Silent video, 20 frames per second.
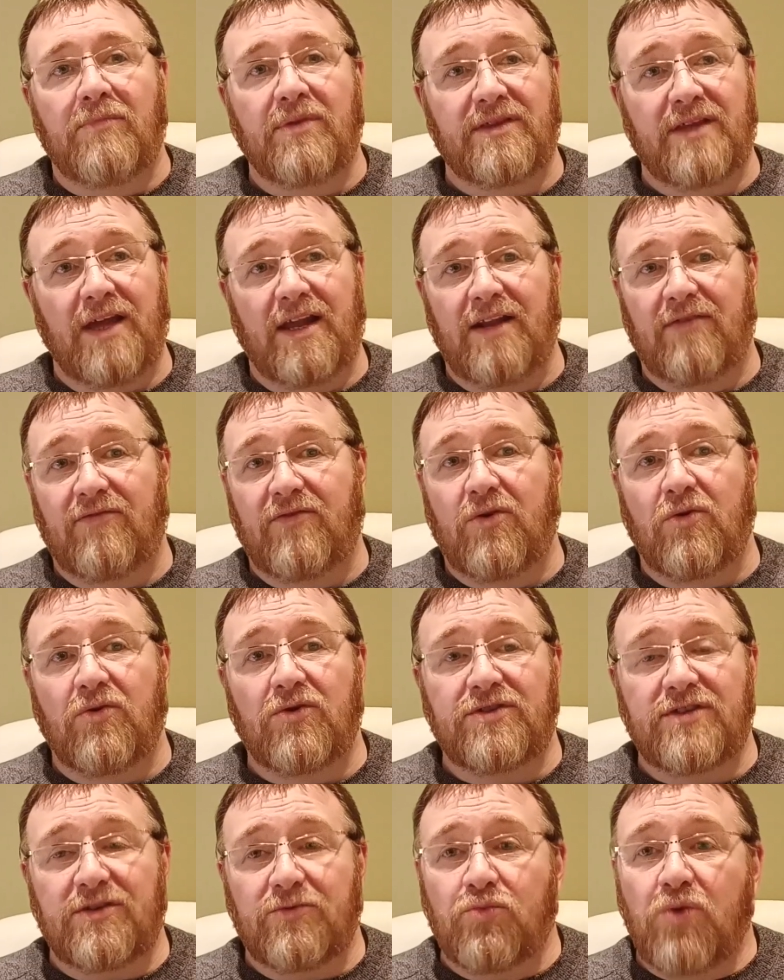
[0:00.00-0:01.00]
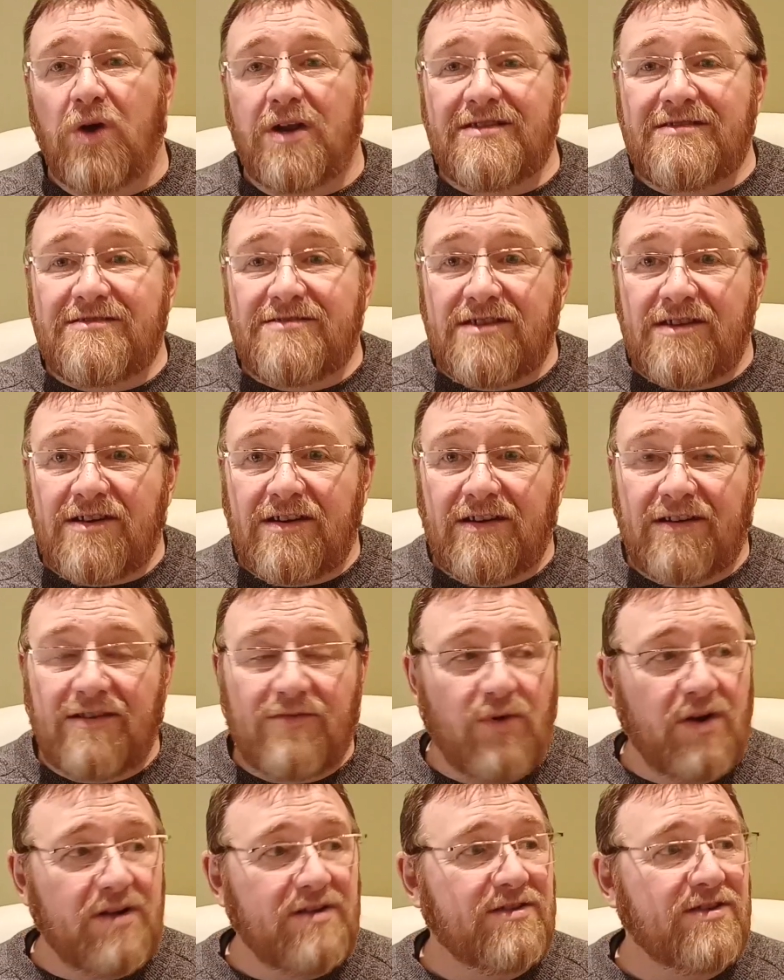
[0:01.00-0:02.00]
But then of course at
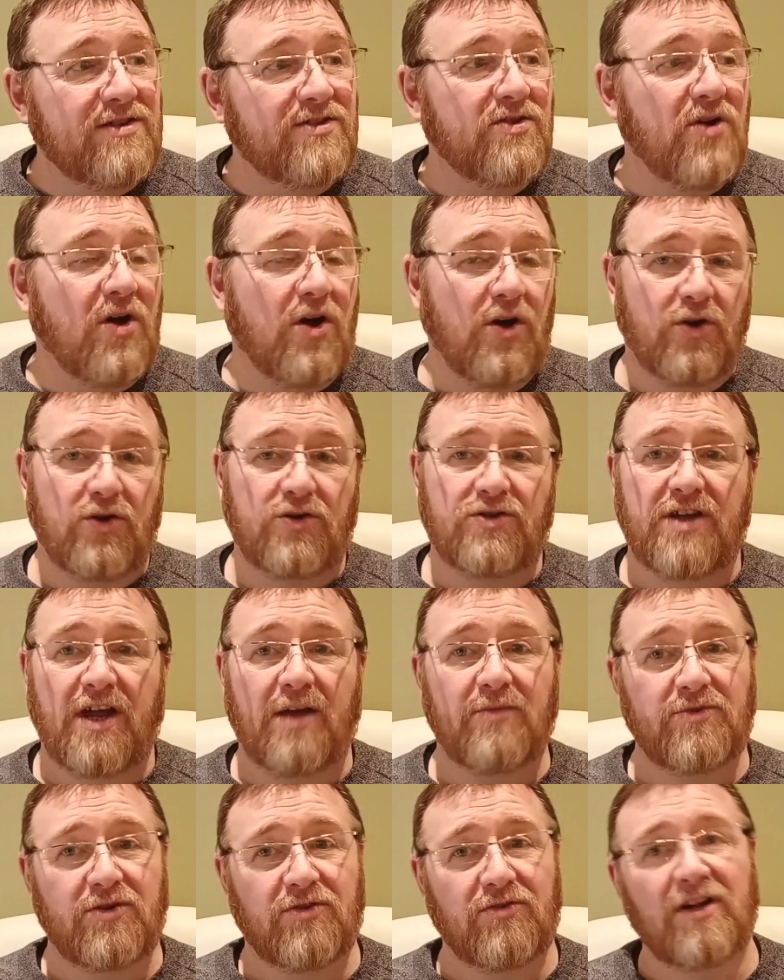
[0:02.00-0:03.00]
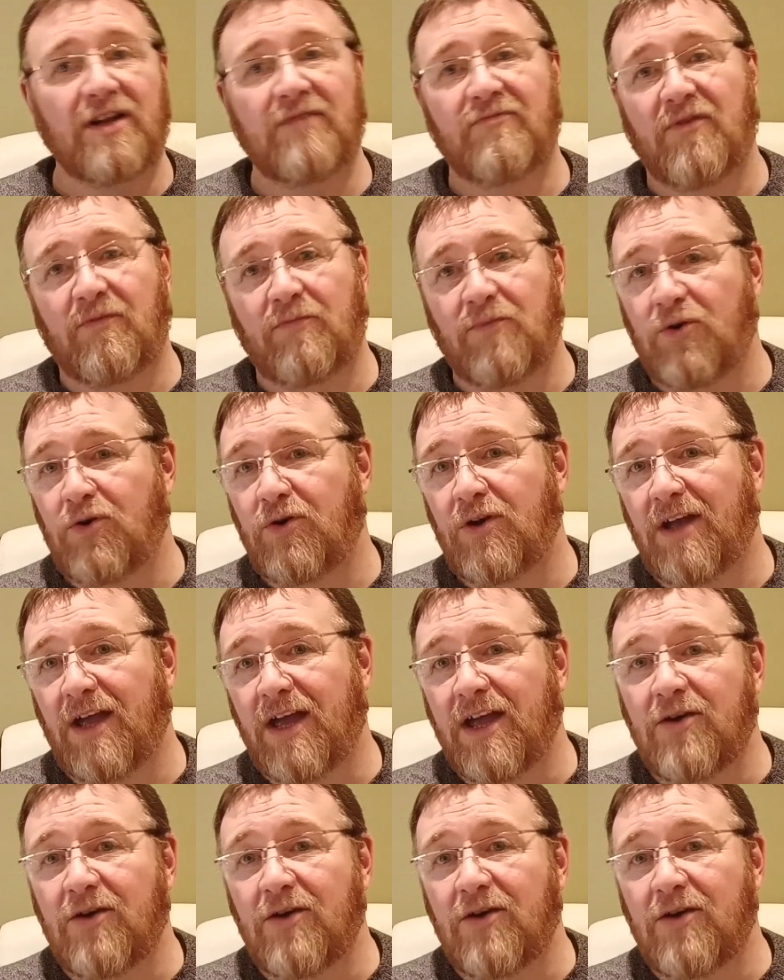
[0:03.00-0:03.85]
winter's not a good time to really for brewing